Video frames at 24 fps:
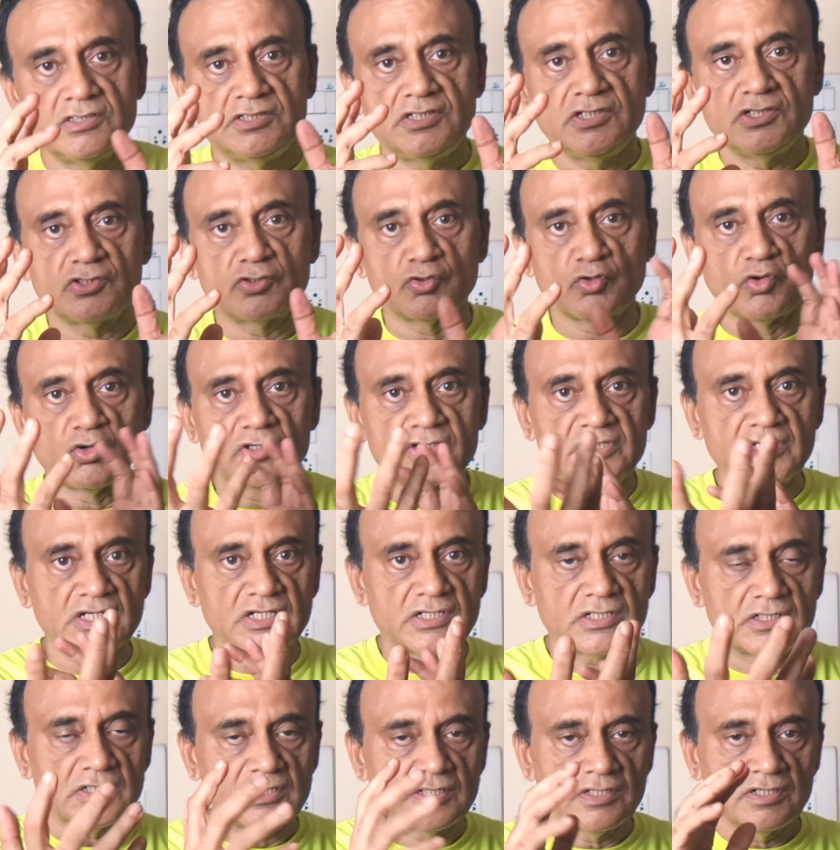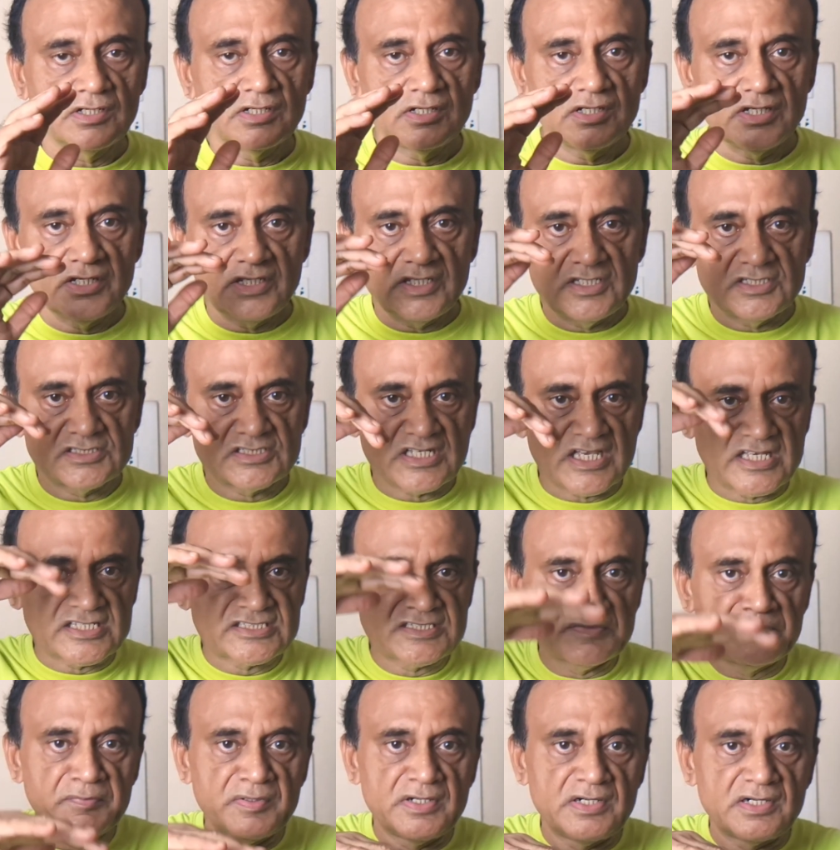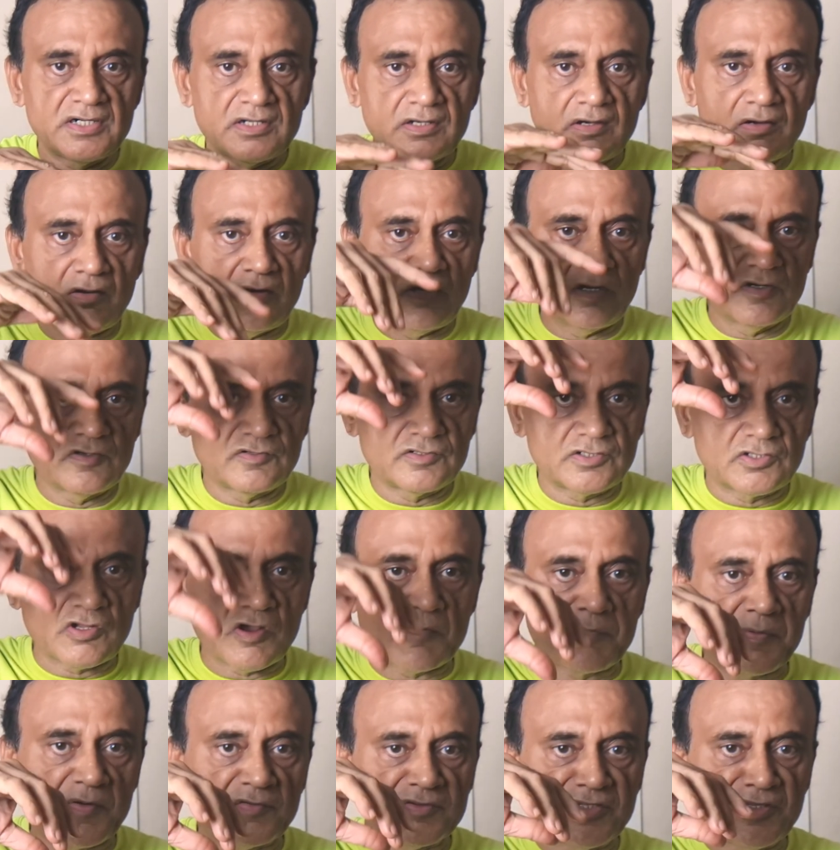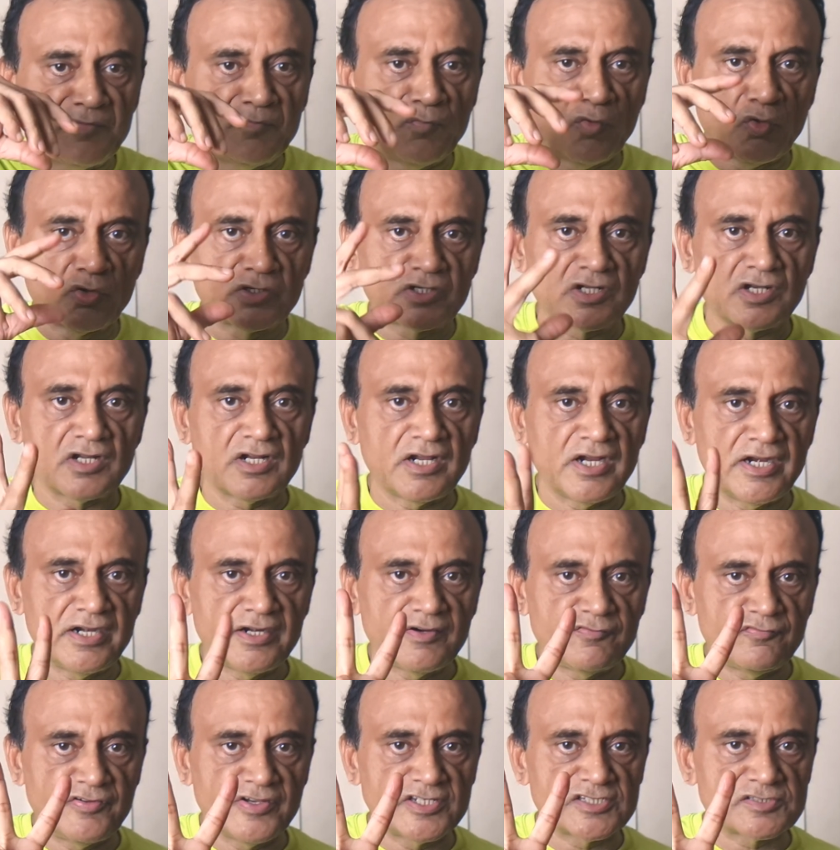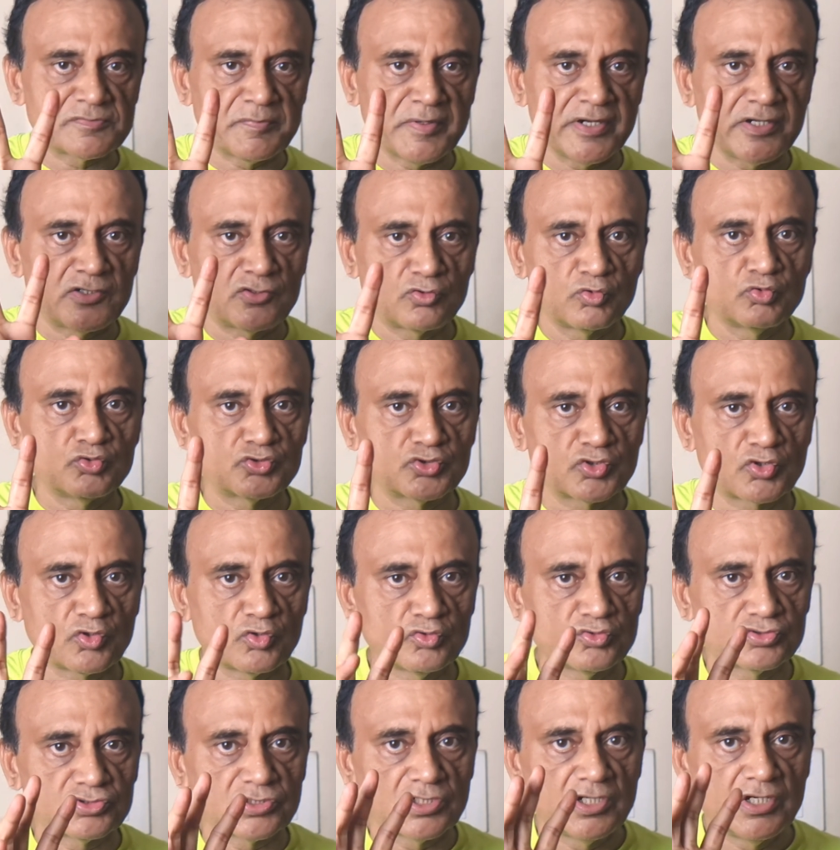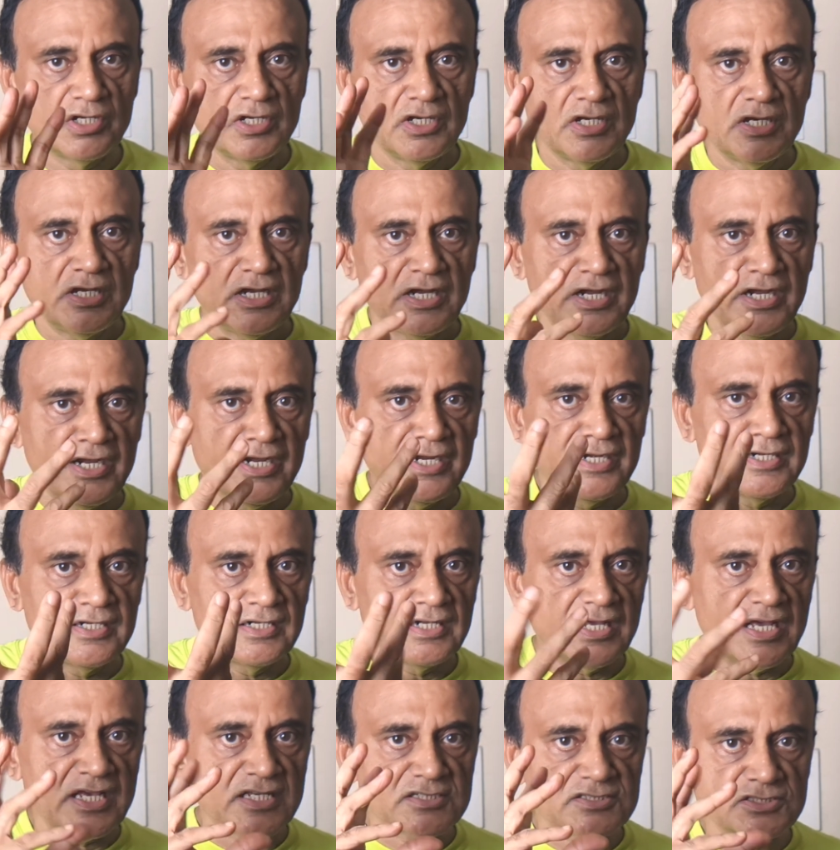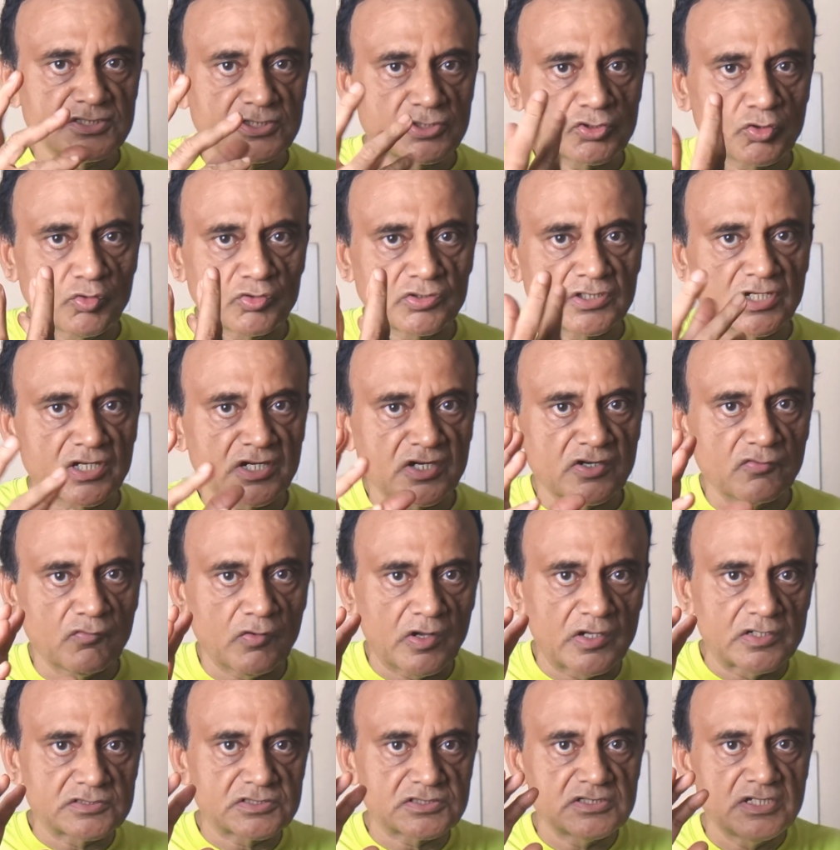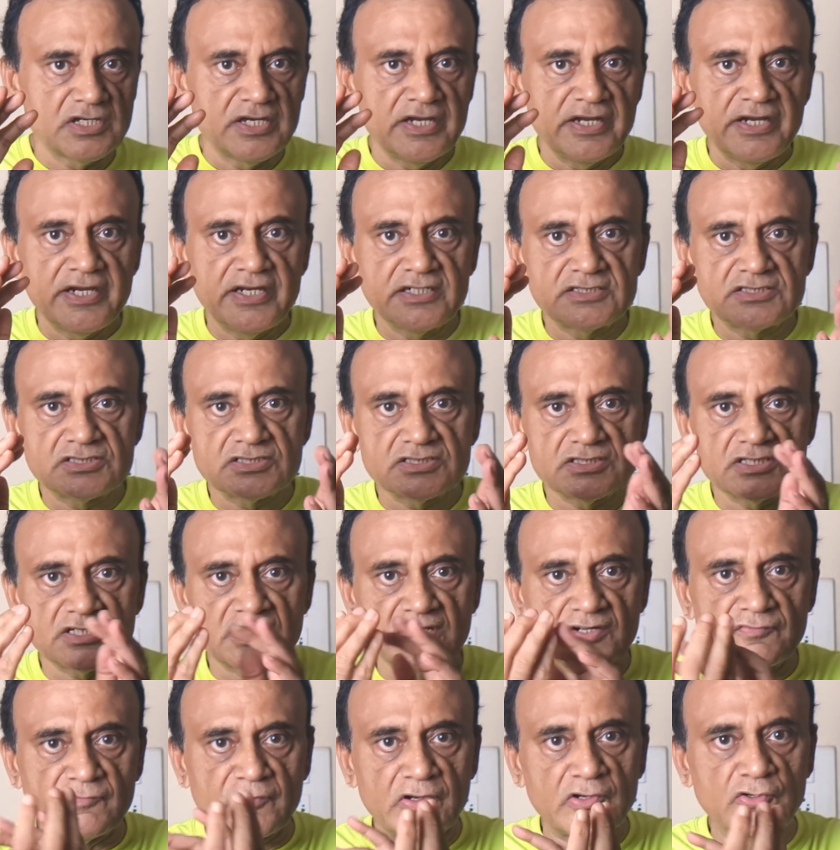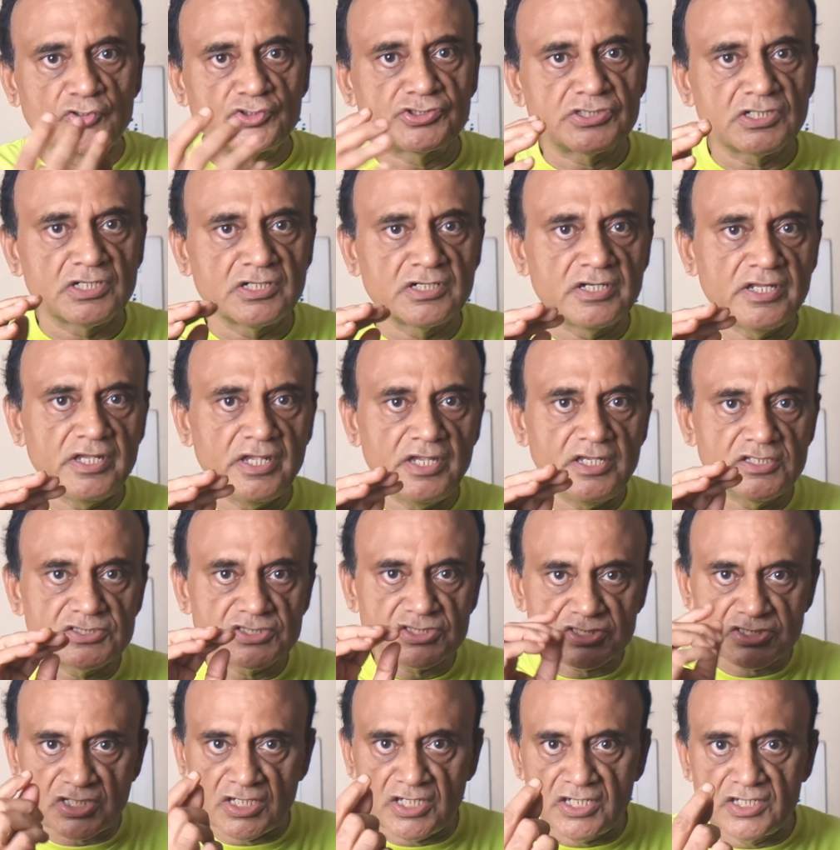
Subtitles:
The rotor is assembled on top of the motor and fixed by 2 screws, and as the rotor revolves, its revolution is